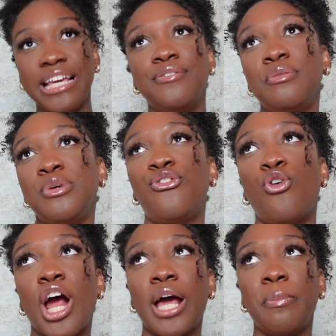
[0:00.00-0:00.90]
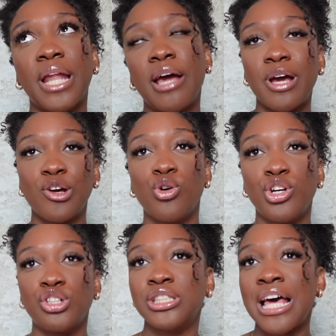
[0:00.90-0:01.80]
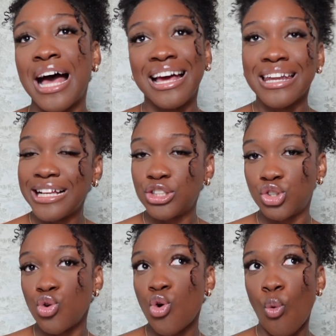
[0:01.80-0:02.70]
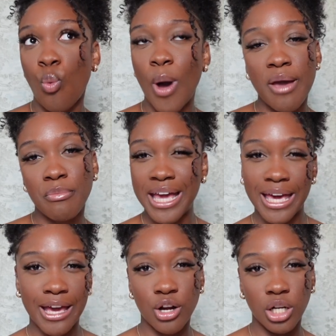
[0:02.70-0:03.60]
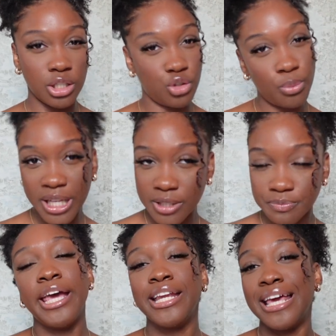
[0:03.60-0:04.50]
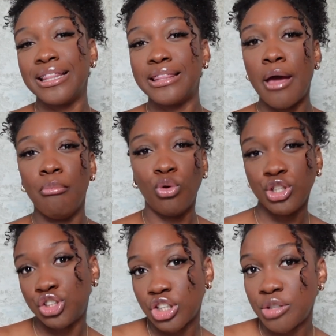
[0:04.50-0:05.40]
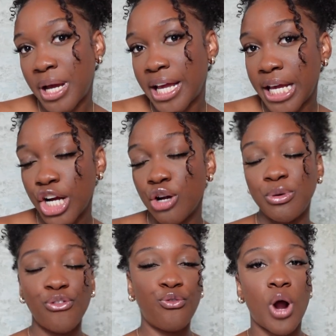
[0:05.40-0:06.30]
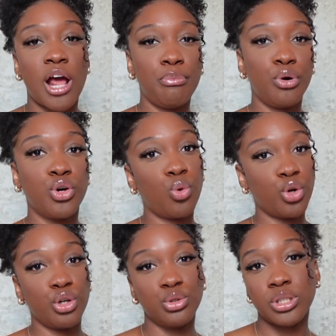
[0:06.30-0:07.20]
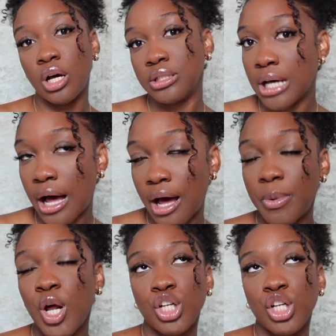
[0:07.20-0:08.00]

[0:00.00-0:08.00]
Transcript: even before I apply my oils, I like to wet my hair a little bit and get that moisture in my hair before I put oils on top.